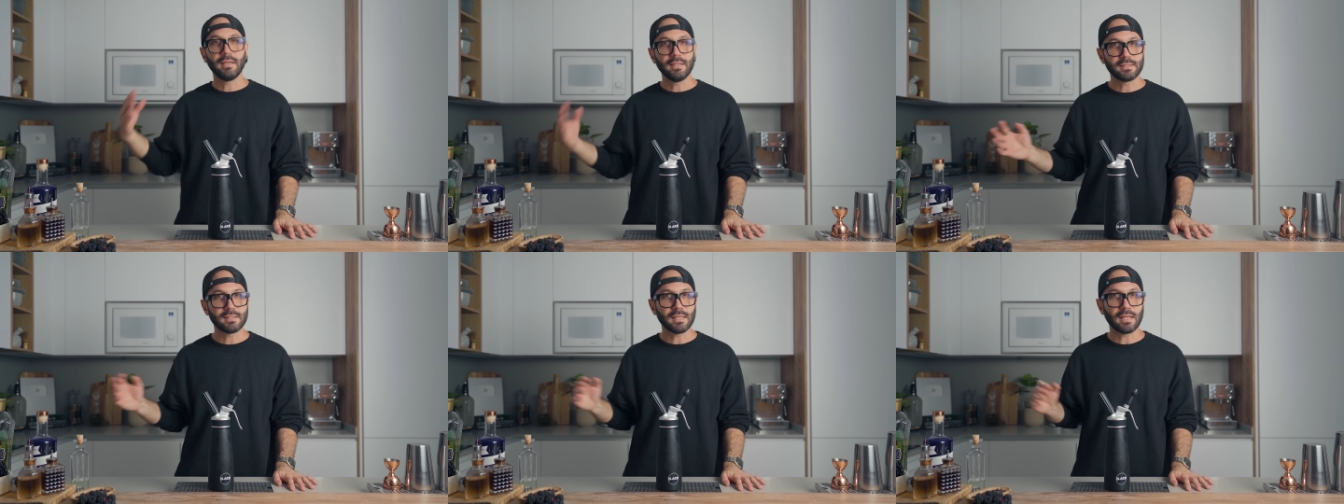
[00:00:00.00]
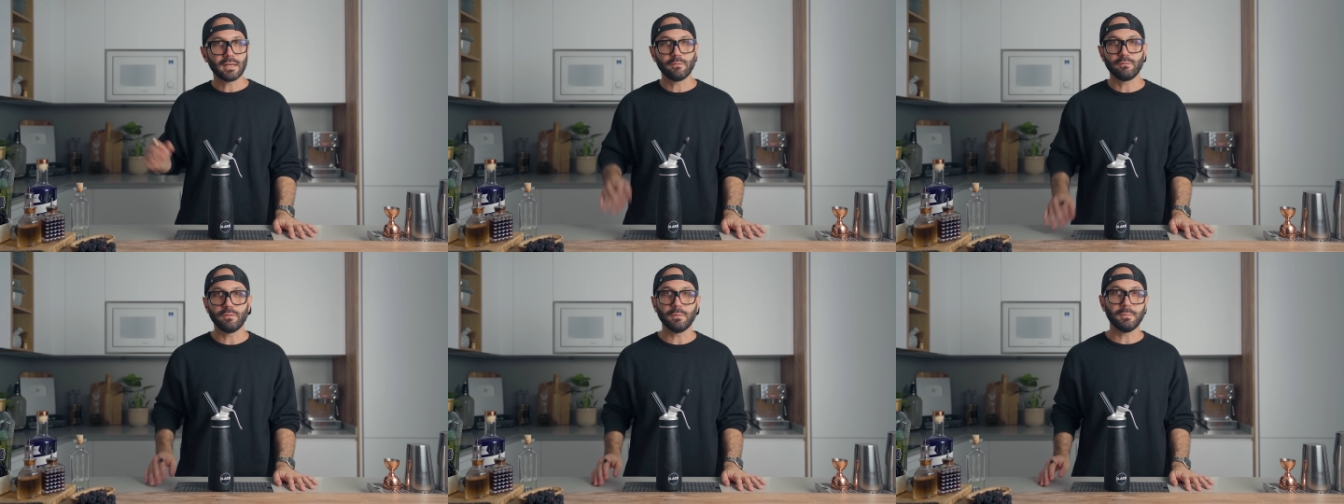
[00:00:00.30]
instead
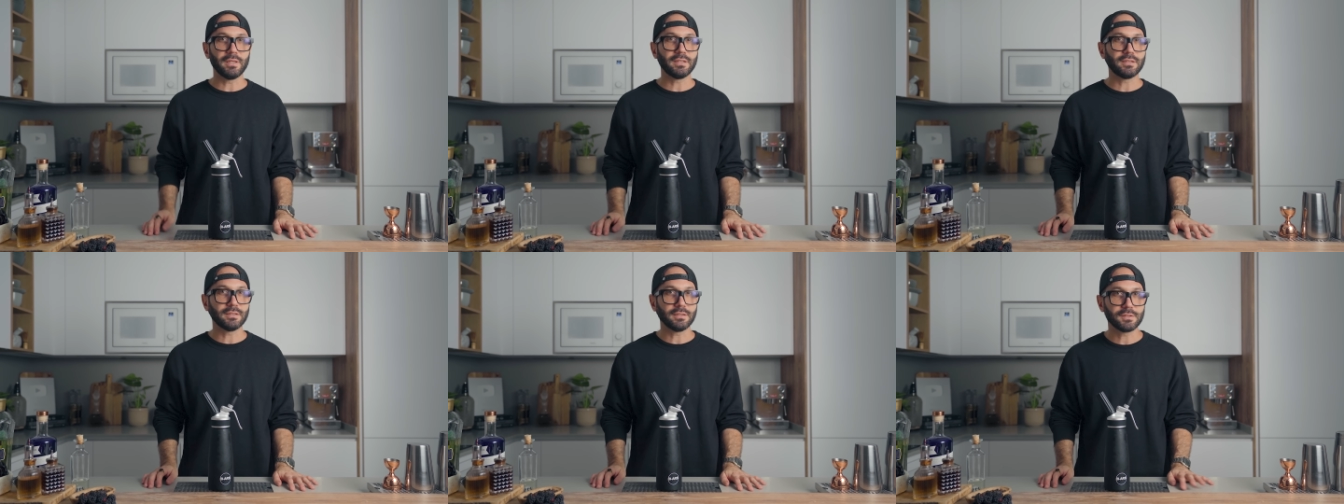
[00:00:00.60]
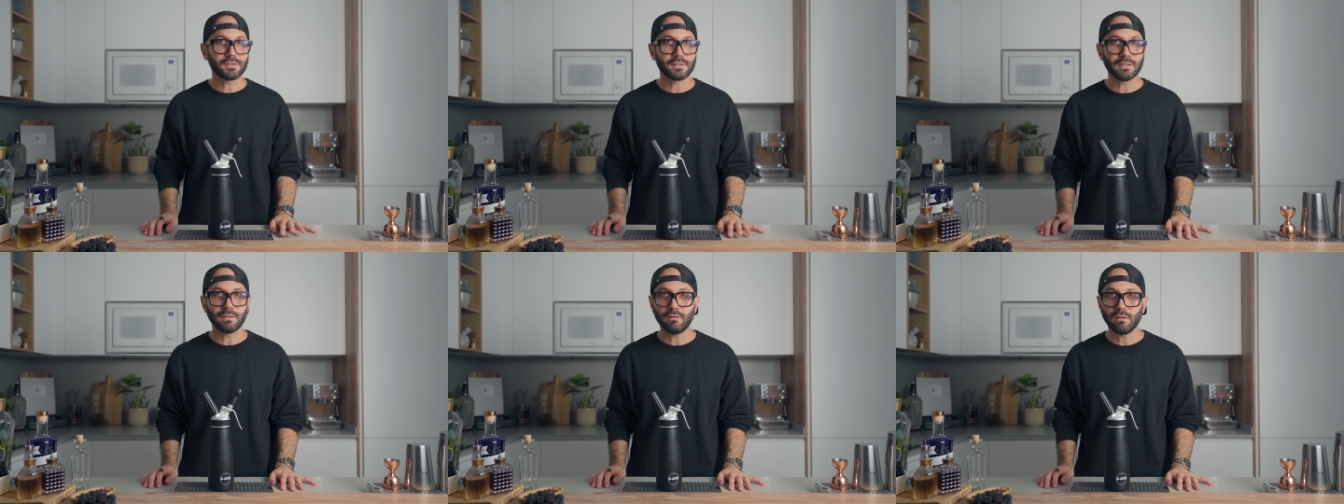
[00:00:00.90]
of the methyl
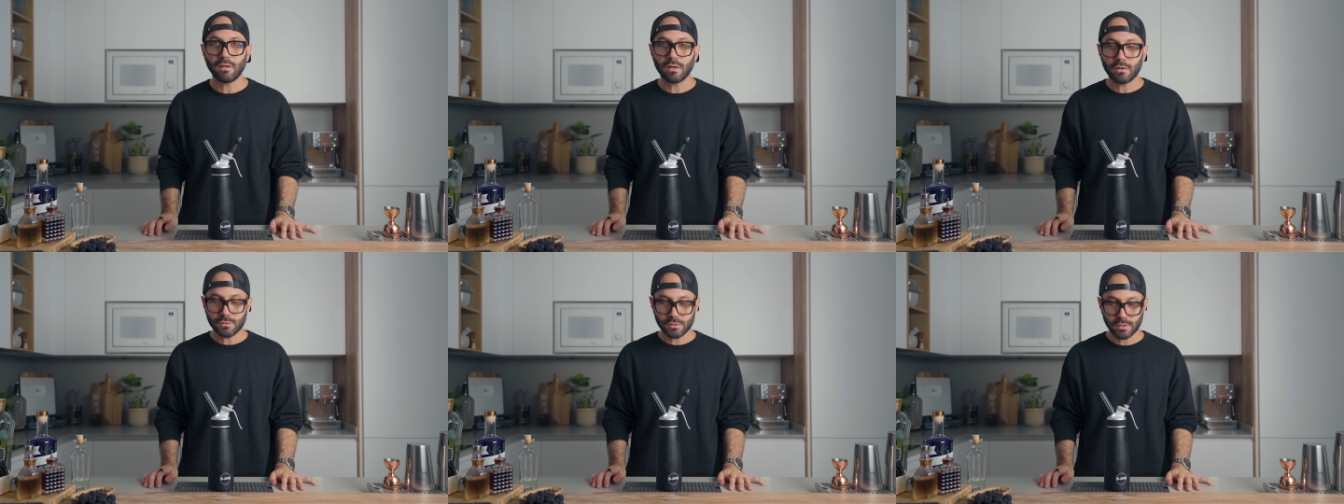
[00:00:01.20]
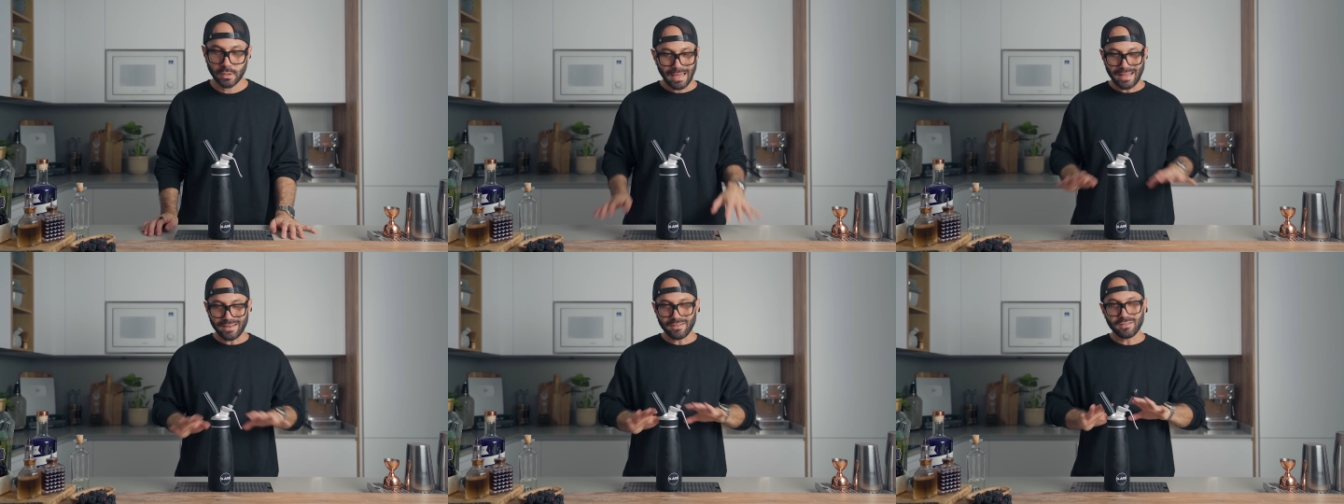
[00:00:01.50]
cellulose
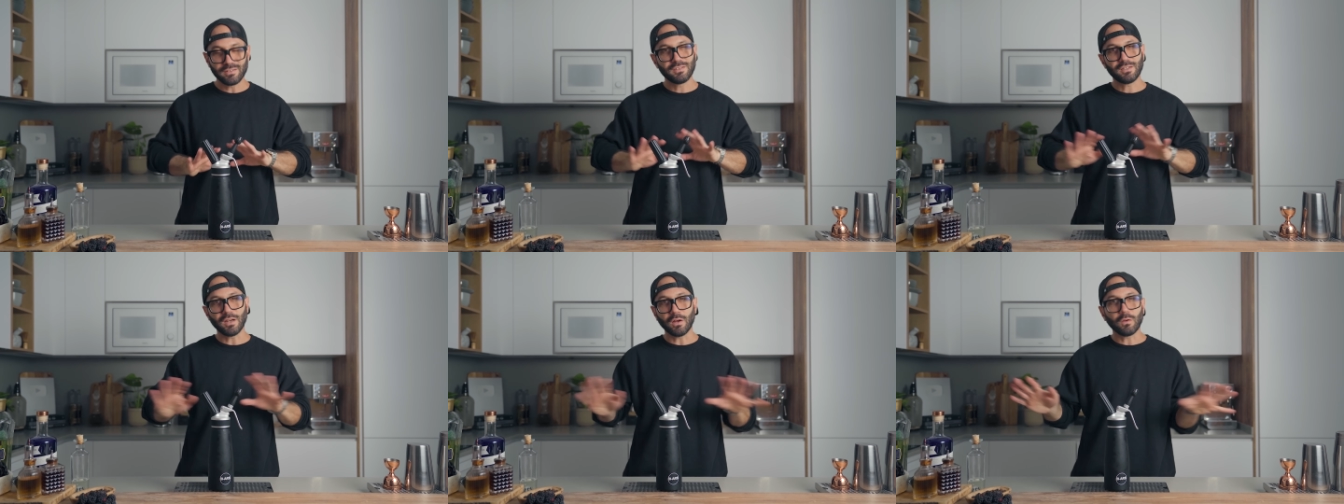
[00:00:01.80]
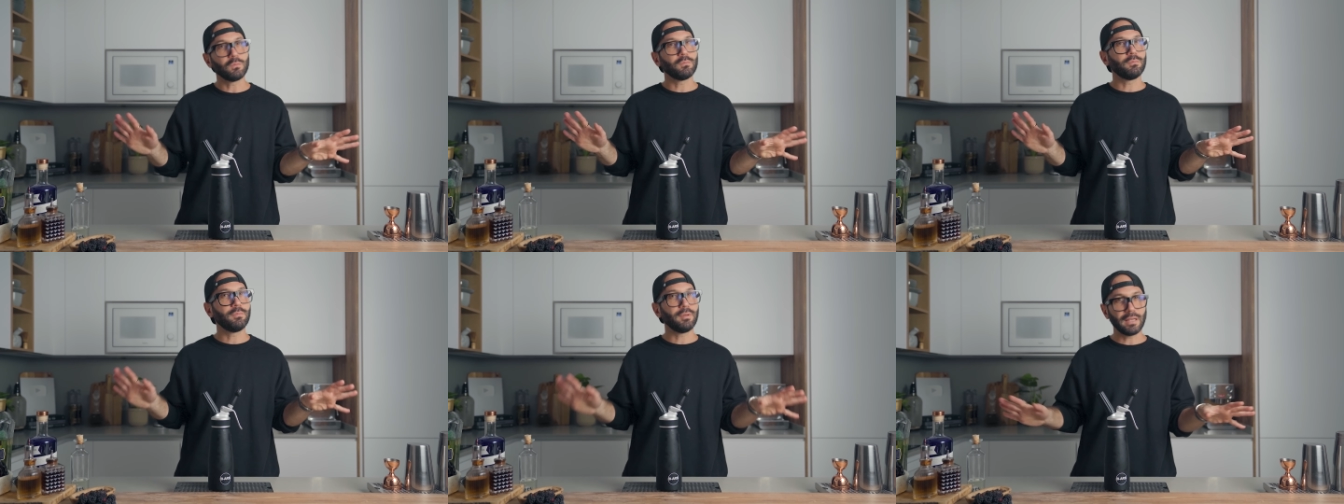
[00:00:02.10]
and
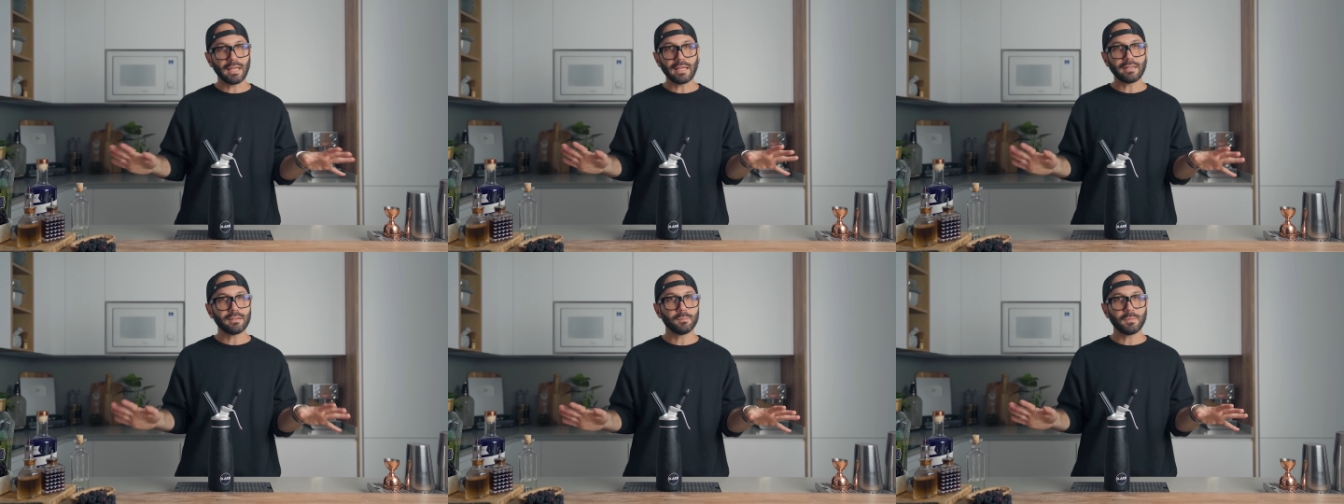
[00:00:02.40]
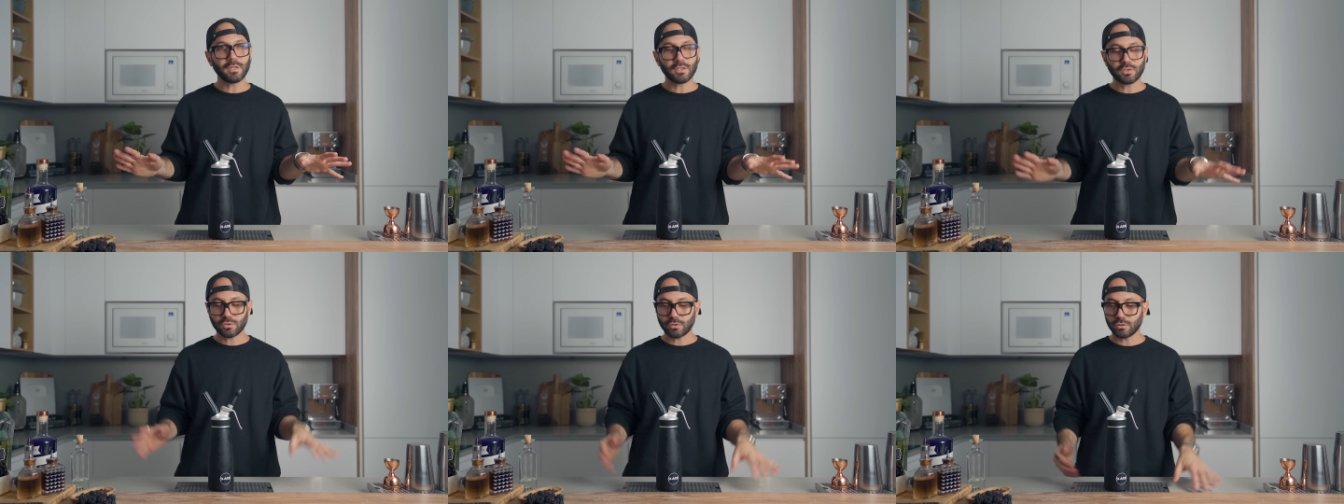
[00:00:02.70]
don't blend the
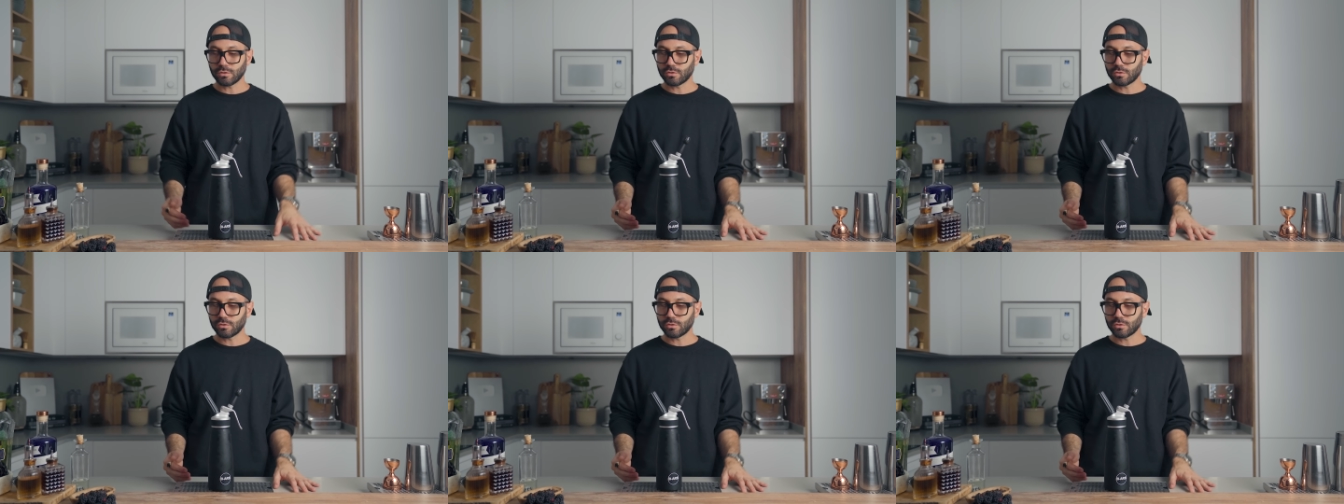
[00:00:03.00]
mixture,